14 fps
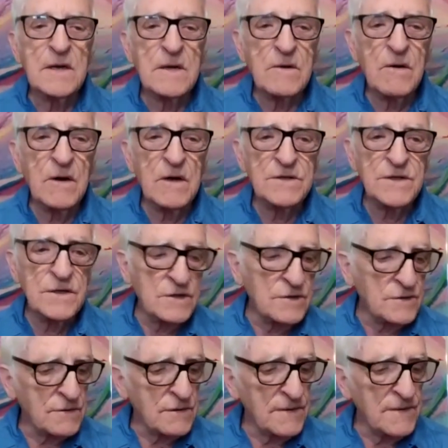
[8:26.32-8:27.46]
And it cost
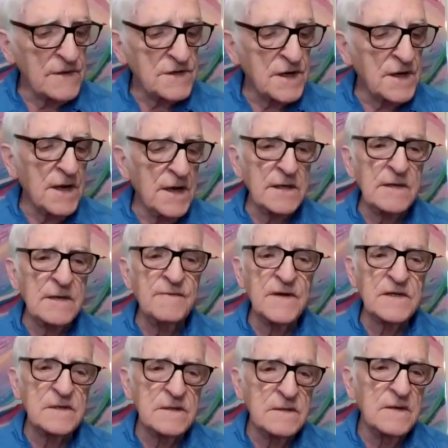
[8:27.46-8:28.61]
Sister Dorothy Stang
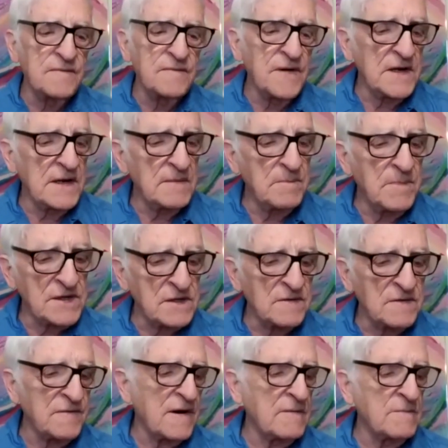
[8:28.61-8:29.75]
defending
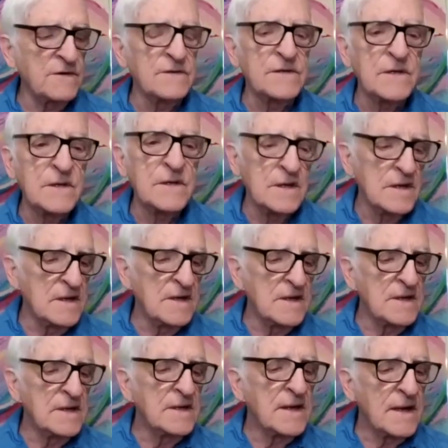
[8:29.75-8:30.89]
peasant farmers
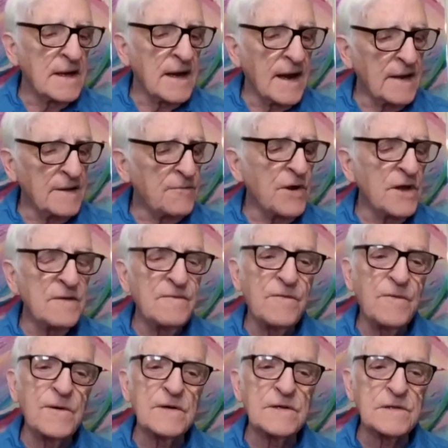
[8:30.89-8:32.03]
and the
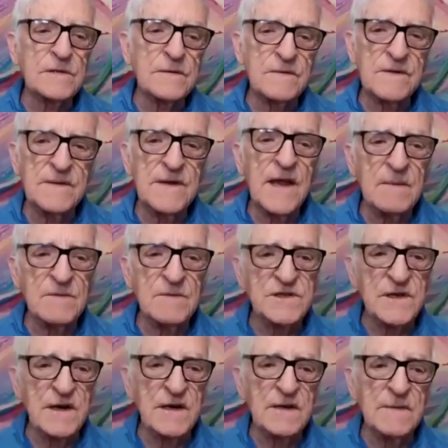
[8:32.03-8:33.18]
rainforest in the
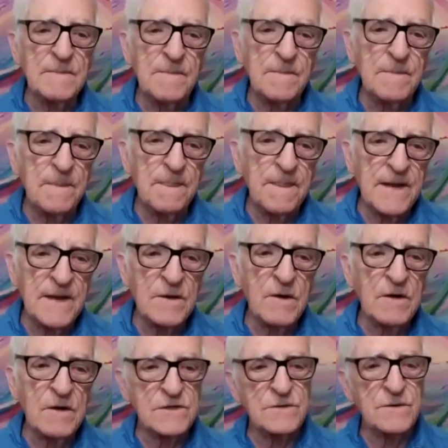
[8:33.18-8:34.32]
Amazon,
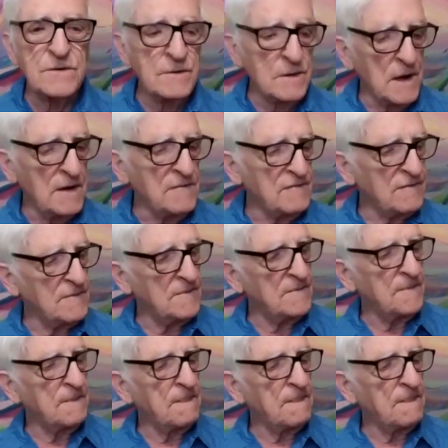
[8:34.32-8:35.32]
cost her life.